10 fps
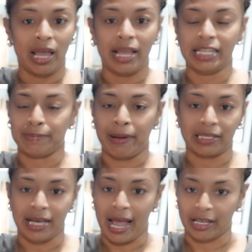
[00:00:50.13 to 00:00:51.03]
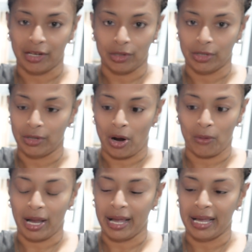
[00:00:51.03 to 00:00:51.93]
it's spectacular,
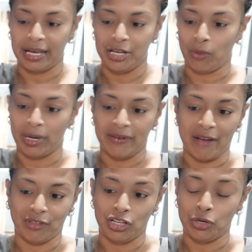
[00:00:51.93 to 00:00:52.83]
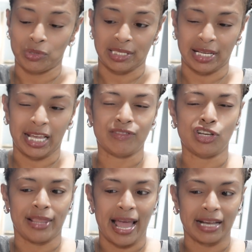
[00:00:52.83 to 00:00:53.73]
okay? You don't even have to use this. It gives
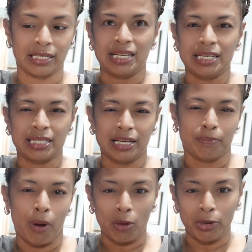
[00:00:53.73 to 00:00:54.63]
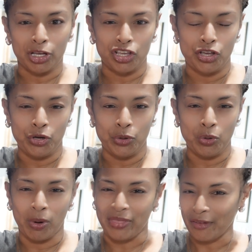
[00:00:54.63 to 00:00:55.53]
you that seasoned barbecue
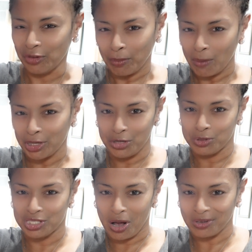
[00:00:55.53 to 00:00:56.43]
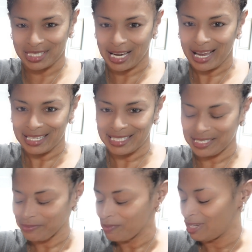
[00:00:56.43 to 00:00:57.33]
without the barbecue sauce
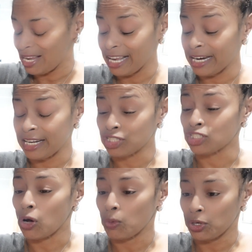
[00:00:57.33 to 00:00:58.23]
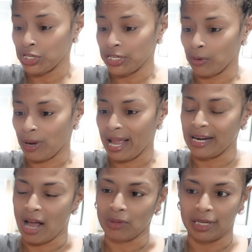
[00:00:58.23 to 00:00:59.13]
taste. It is so good, okay?
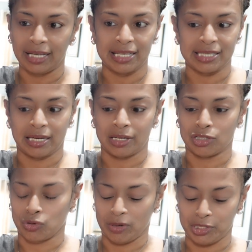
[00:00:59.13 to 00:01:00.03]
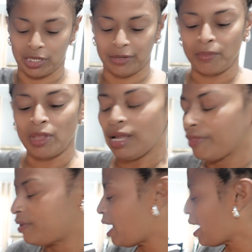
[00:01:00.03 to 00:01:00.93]
And I'll link this in the description.
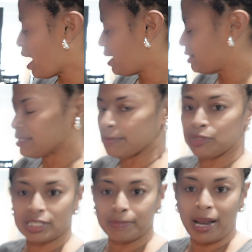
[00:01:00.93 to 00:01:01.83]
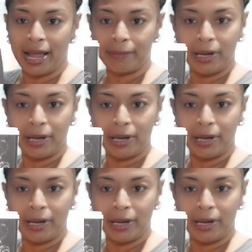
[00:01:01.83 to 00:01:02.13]
Then I added some just black